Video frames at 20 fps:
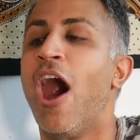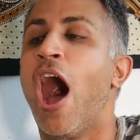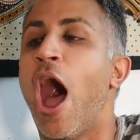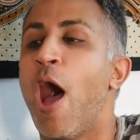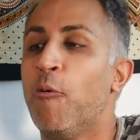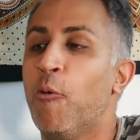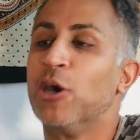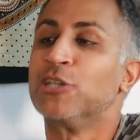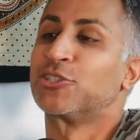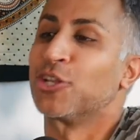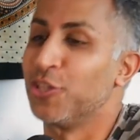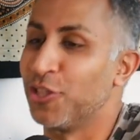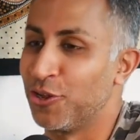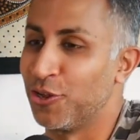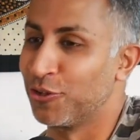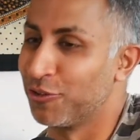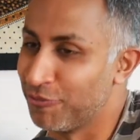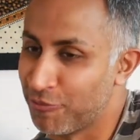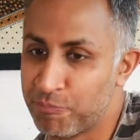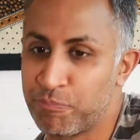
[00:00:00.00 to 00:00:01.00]
I was a
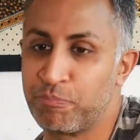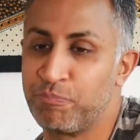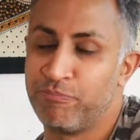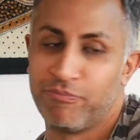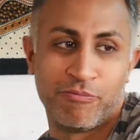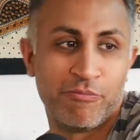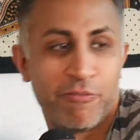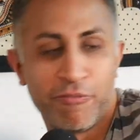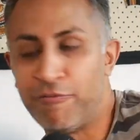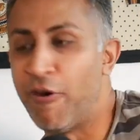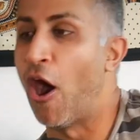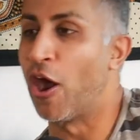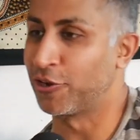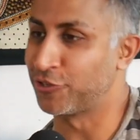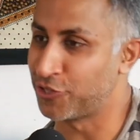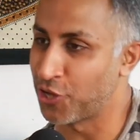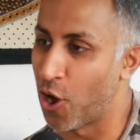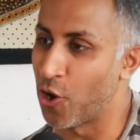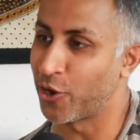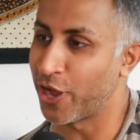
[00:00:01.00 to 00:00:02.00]
little
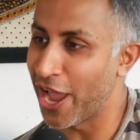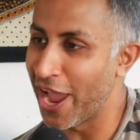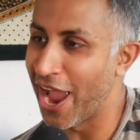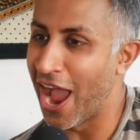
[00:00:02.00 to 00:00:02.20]
fucked, okay?